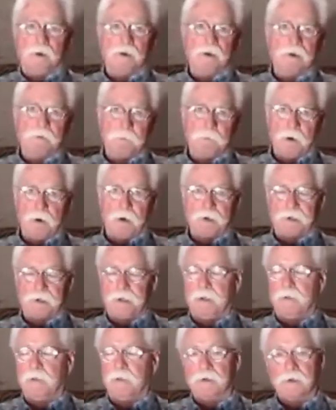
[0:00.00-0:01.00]
the
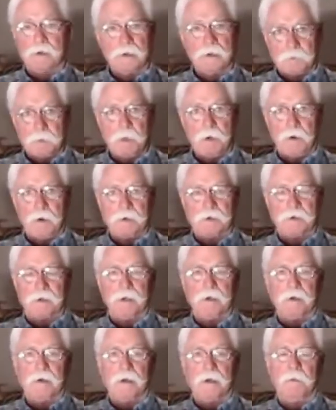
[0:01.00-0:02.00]
conspiracy. That's
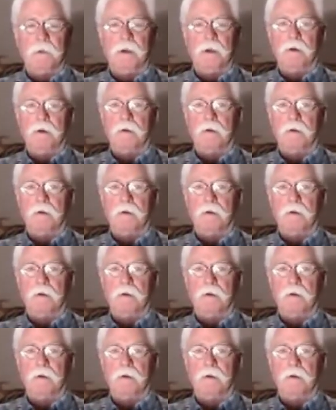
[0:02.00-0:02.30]
conspiracy. To